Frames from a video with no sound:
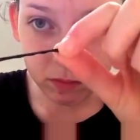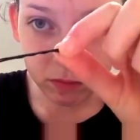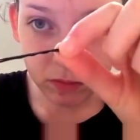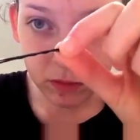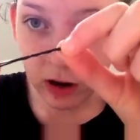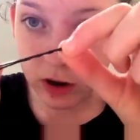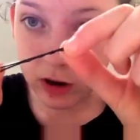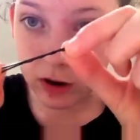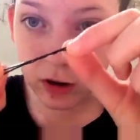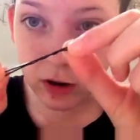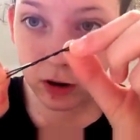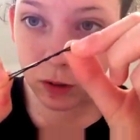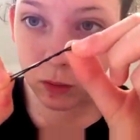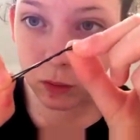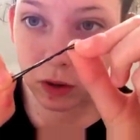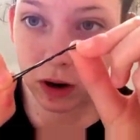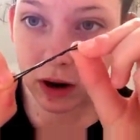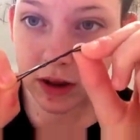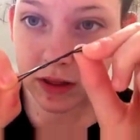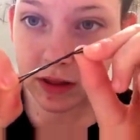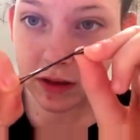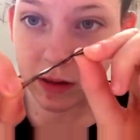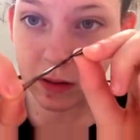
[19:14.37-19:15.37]
I don't know
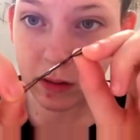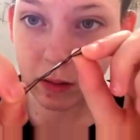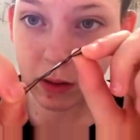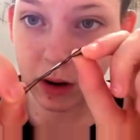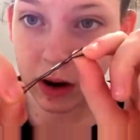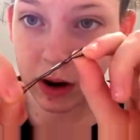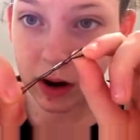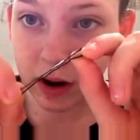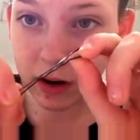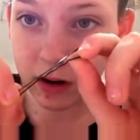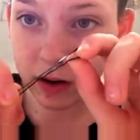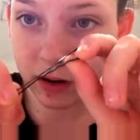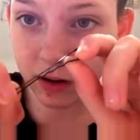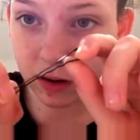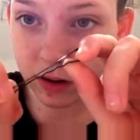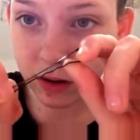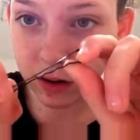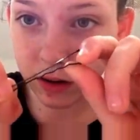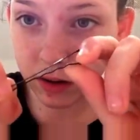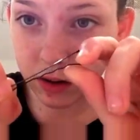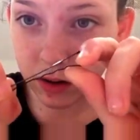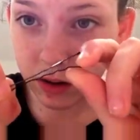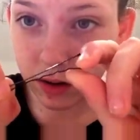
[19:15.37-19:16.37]
why this works,
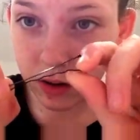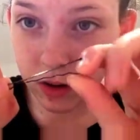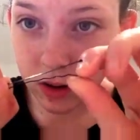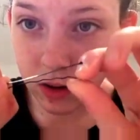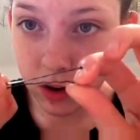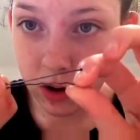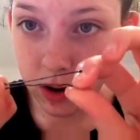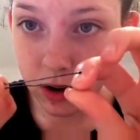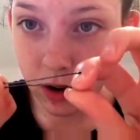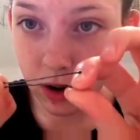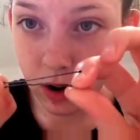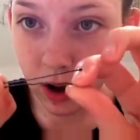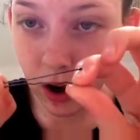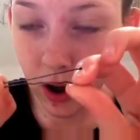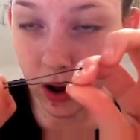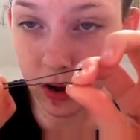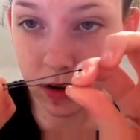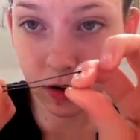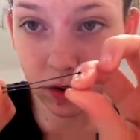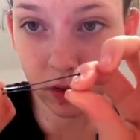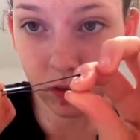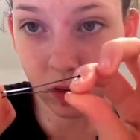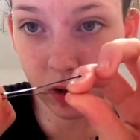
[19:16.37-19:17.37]
I
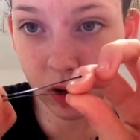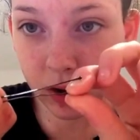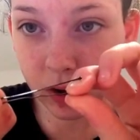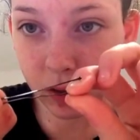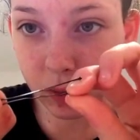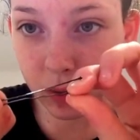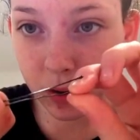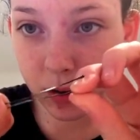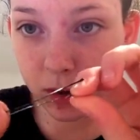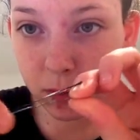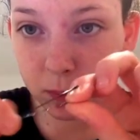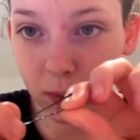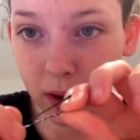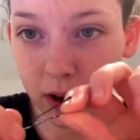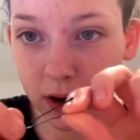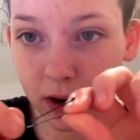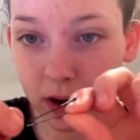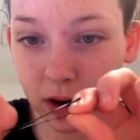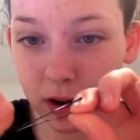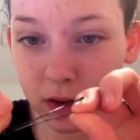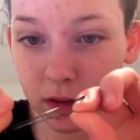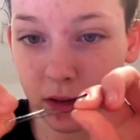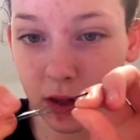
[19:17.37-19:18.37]
just find it works better,
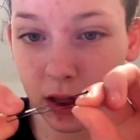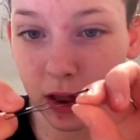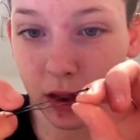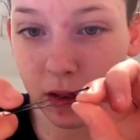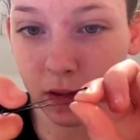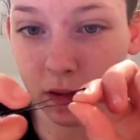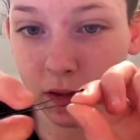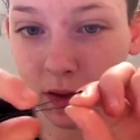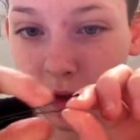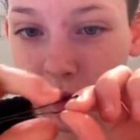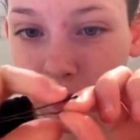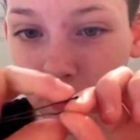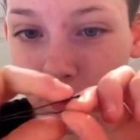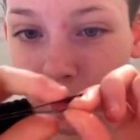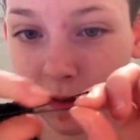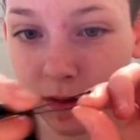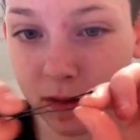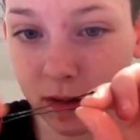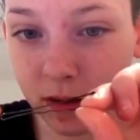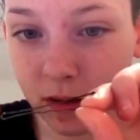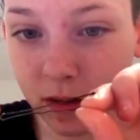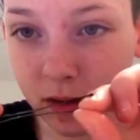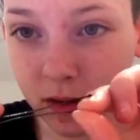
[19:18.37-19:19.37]
and then this
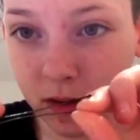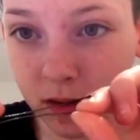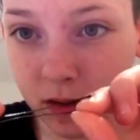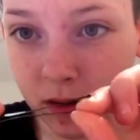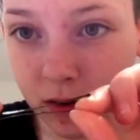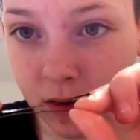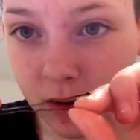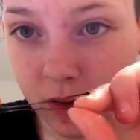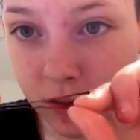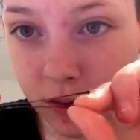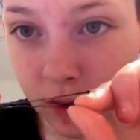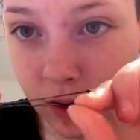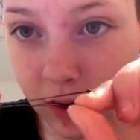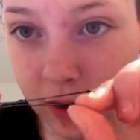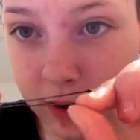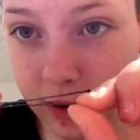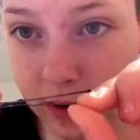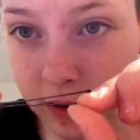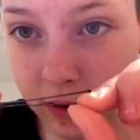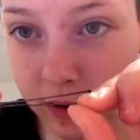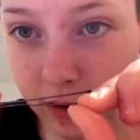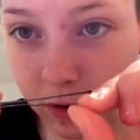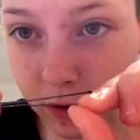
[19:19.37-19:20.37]

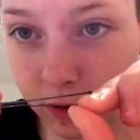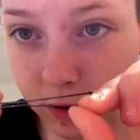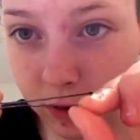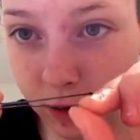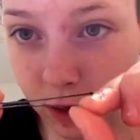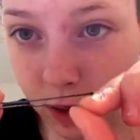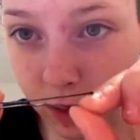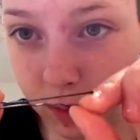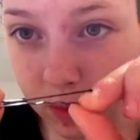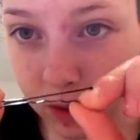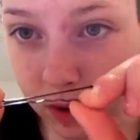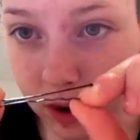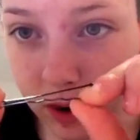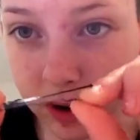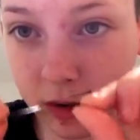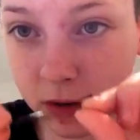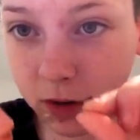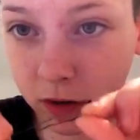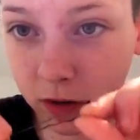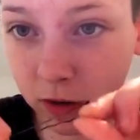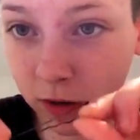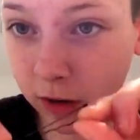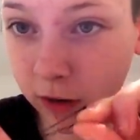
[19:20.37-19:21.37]
side on top kind of
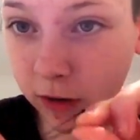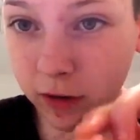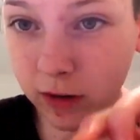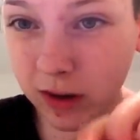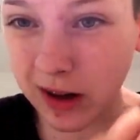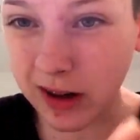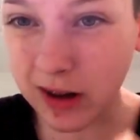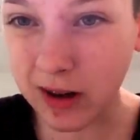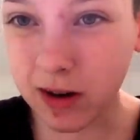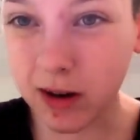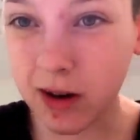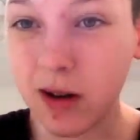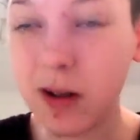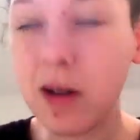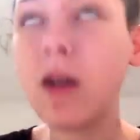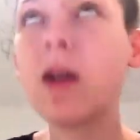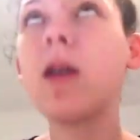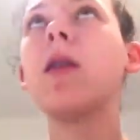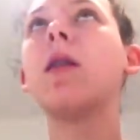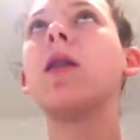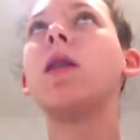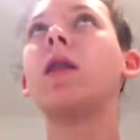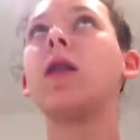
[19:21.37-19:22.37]
just looks neater.
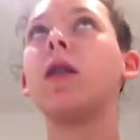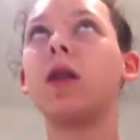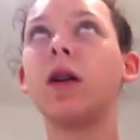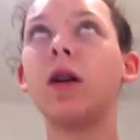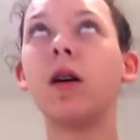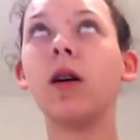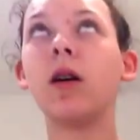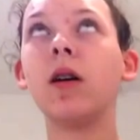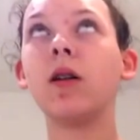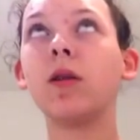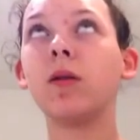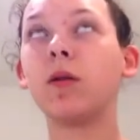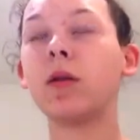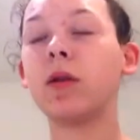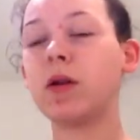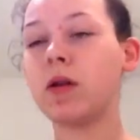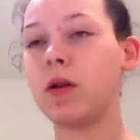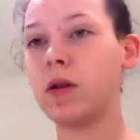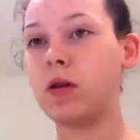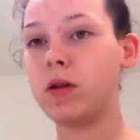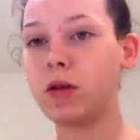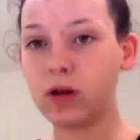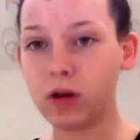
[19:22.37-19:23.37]
So what
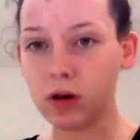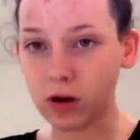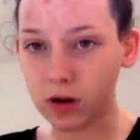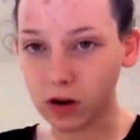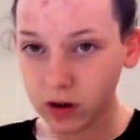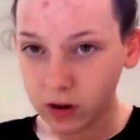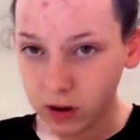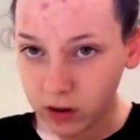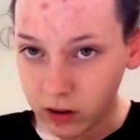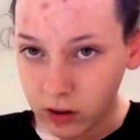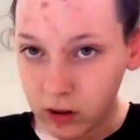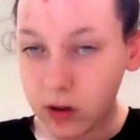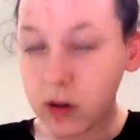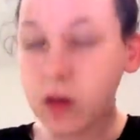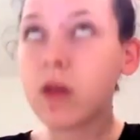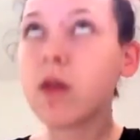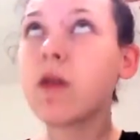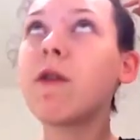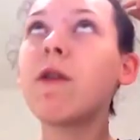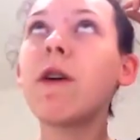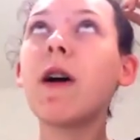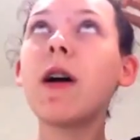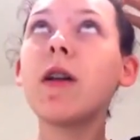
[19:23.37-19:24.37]
you'd do is you
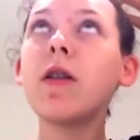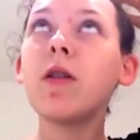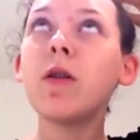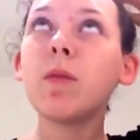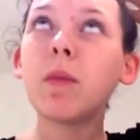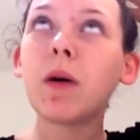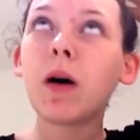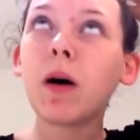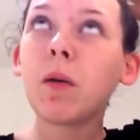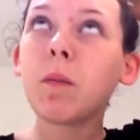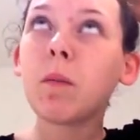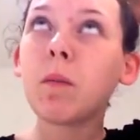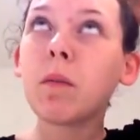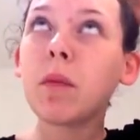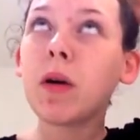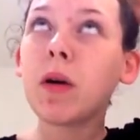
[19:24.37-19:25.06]
find your bump